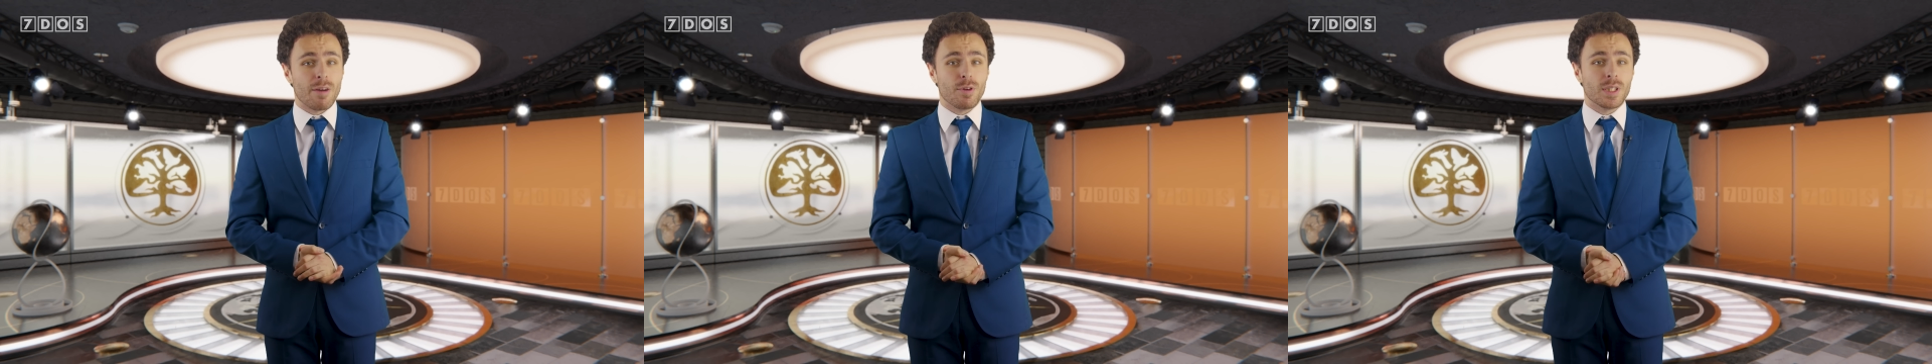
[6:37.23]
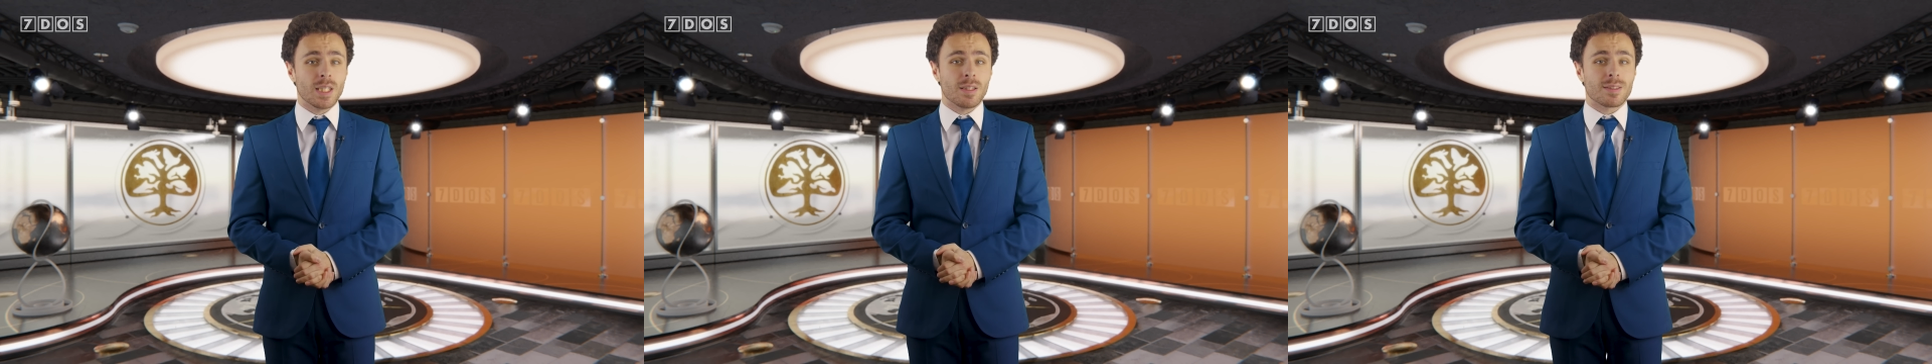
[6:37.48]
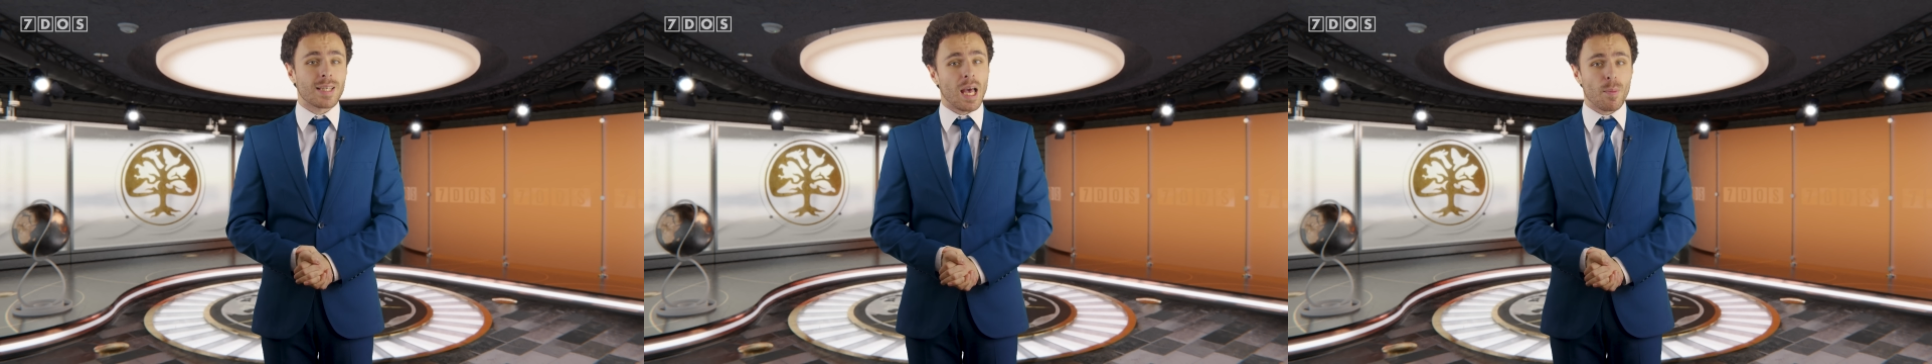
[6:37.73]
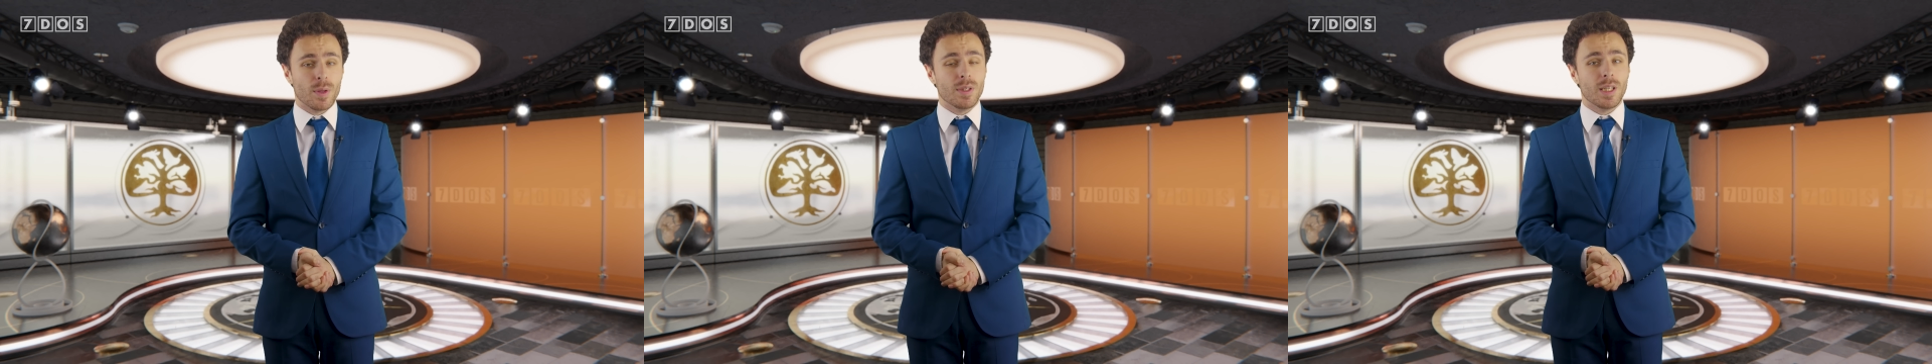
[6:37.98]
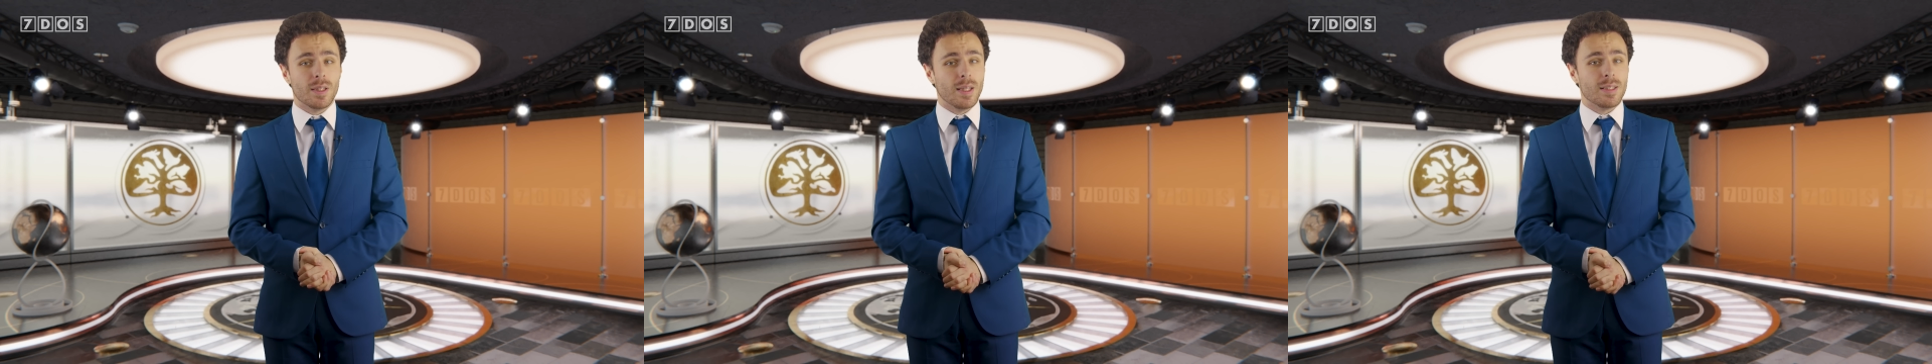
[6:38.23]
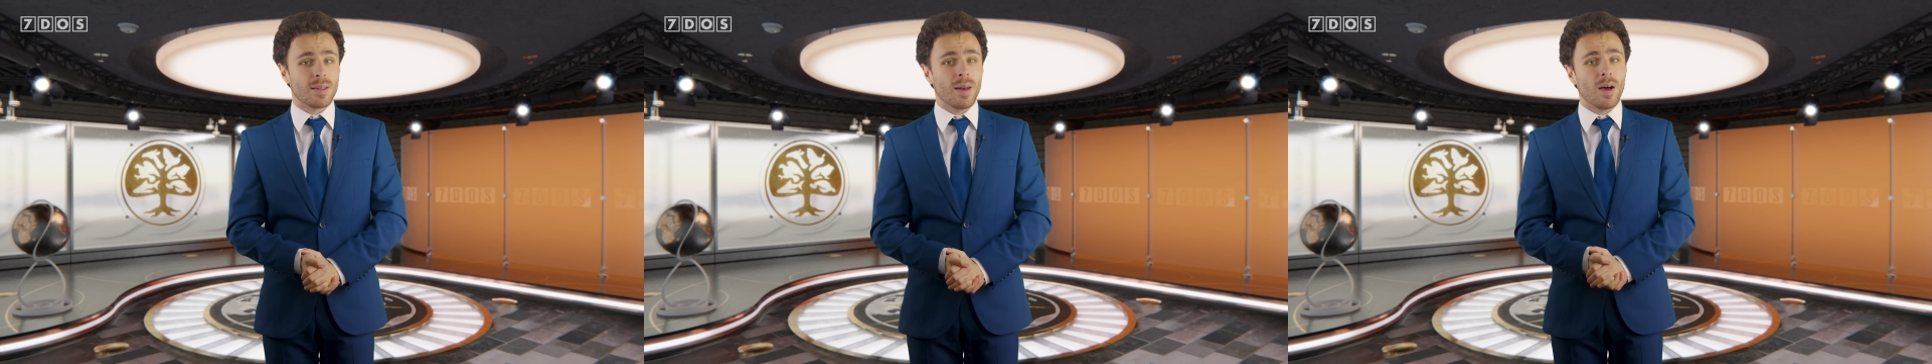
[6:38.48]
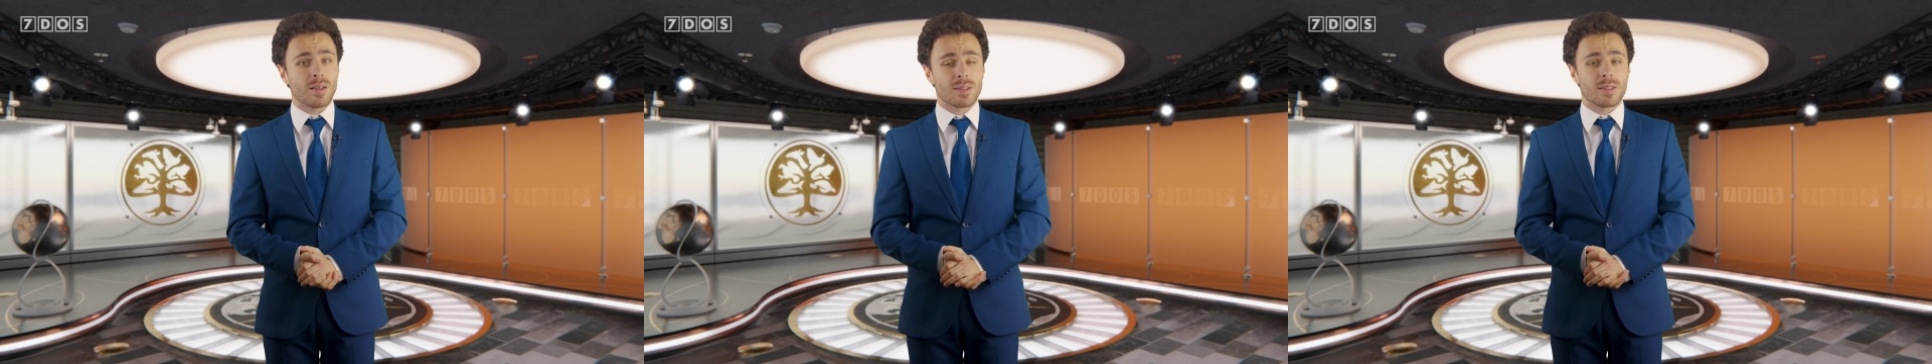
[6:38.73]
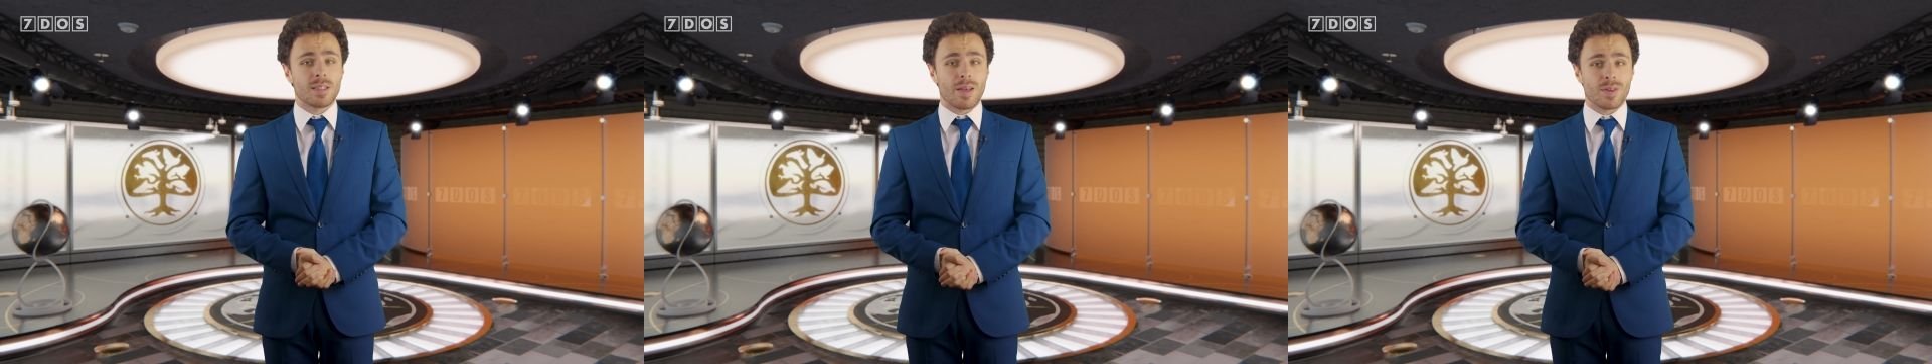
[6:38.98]
everything that's happened in these
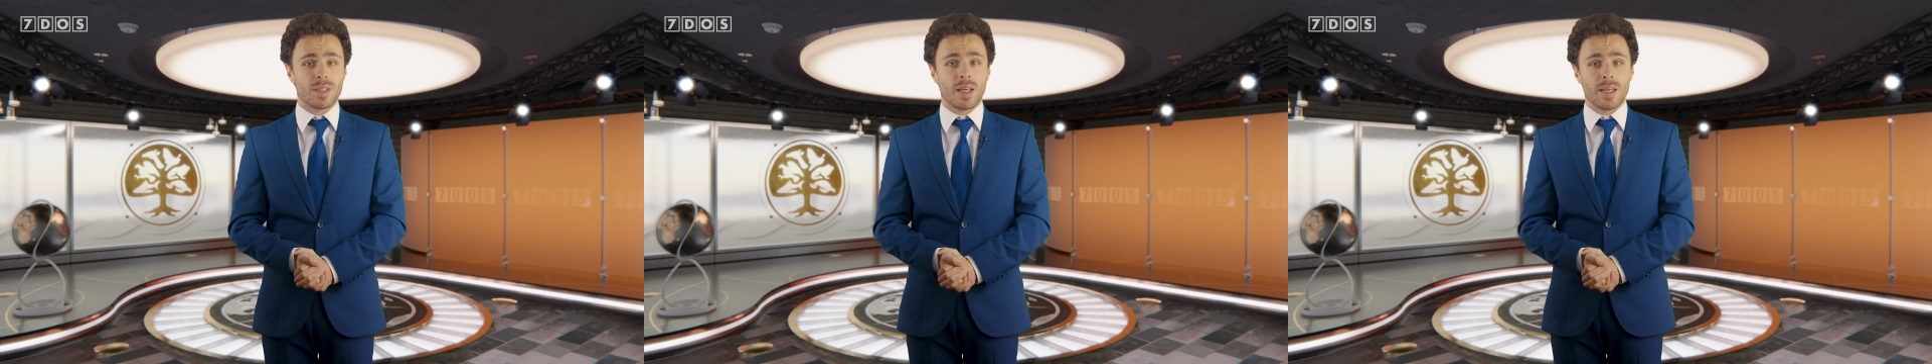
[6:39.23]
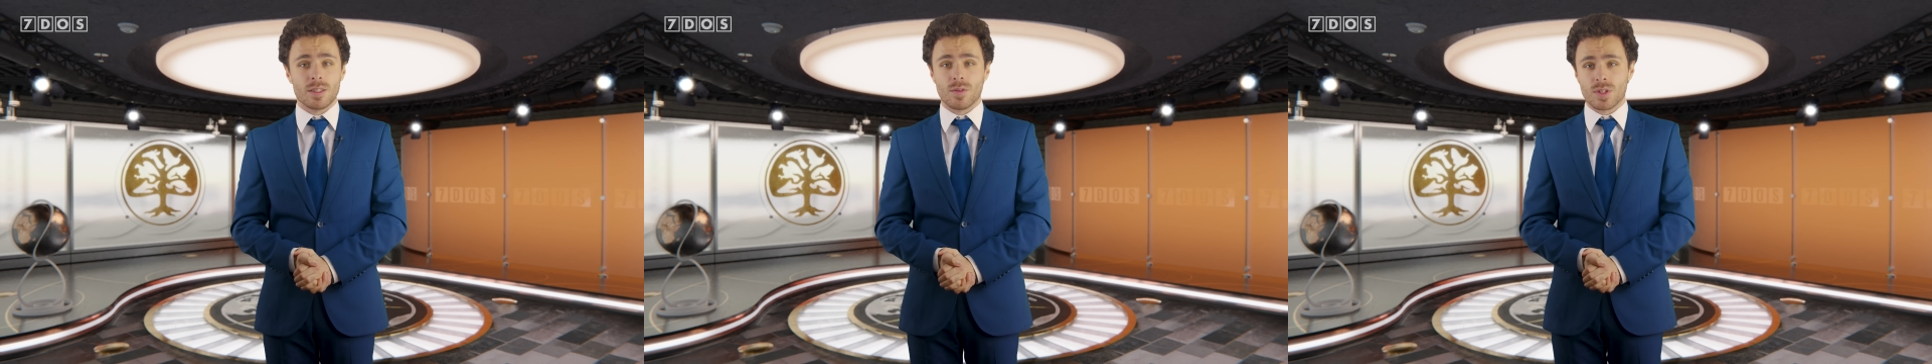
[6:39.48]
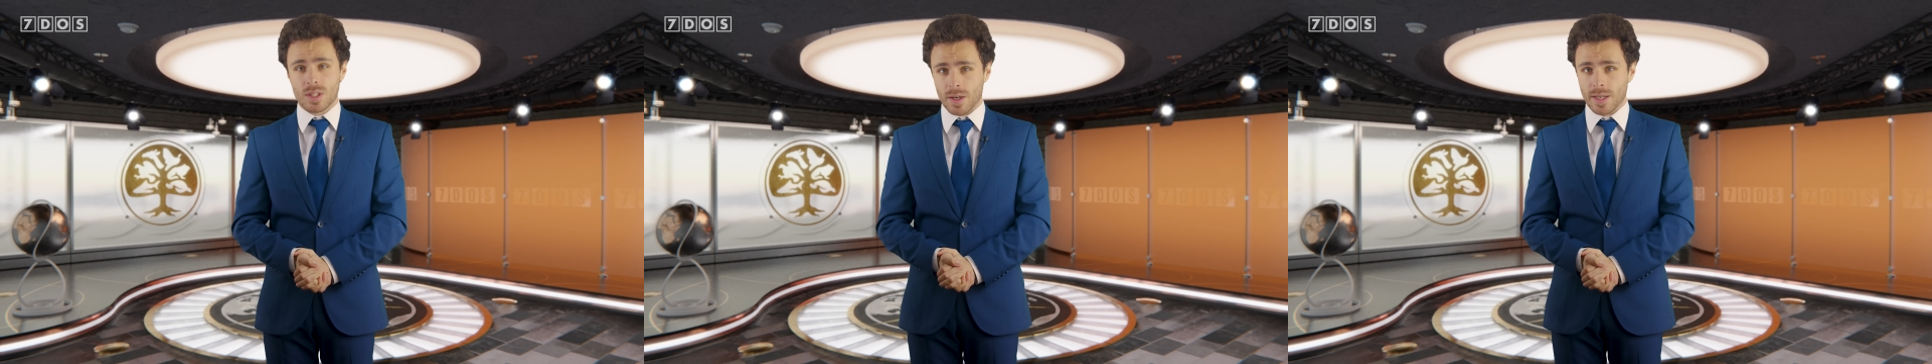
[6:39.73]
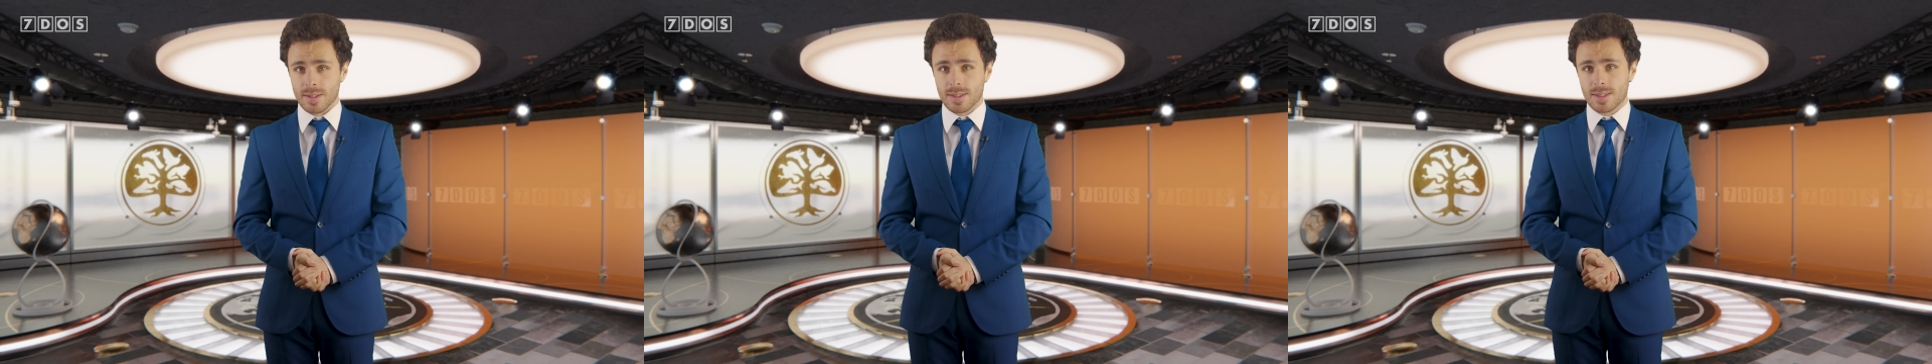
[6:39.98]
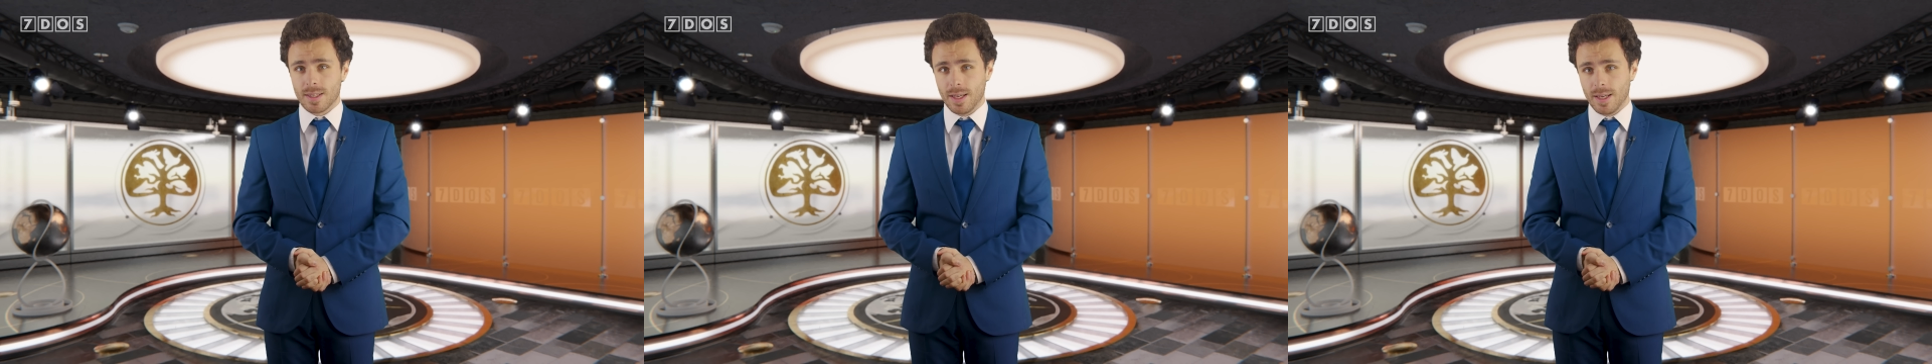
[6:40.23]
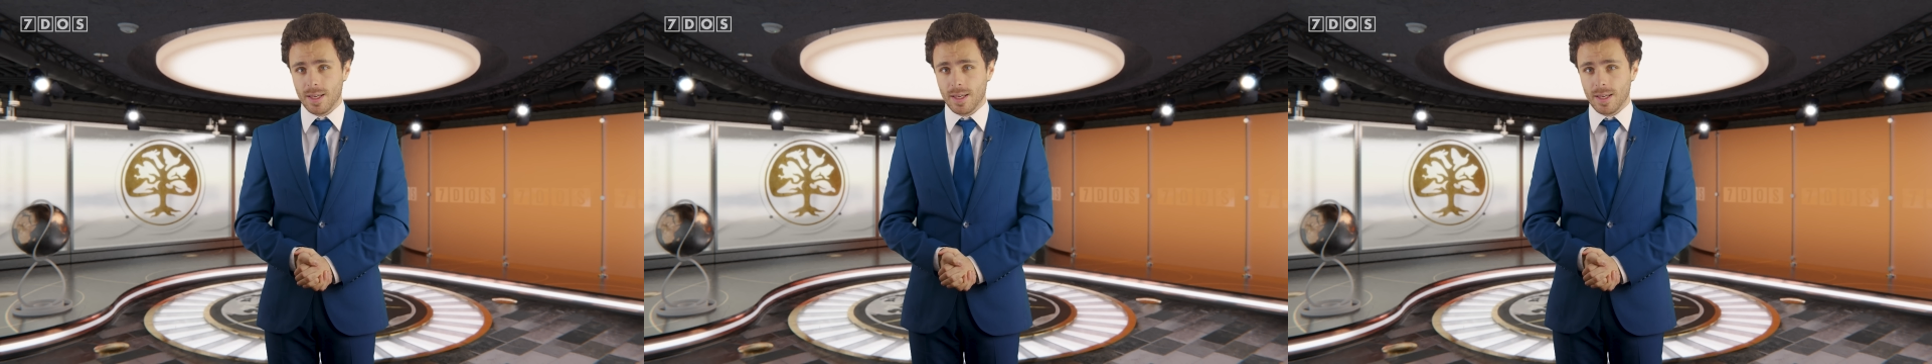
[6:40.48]
last seven days of science.